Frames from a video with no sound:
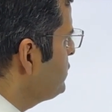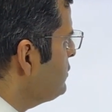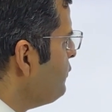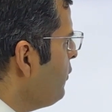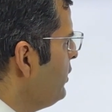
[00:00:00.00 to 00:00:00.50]
of
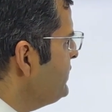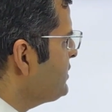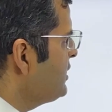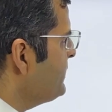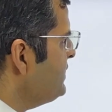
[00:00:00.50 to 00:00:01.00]
the following
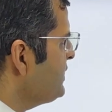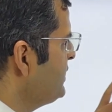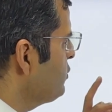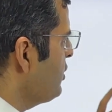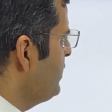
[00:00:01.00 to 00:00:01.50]
statements
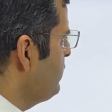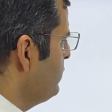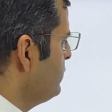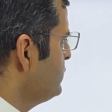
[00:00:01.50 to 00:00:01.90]
is or are true?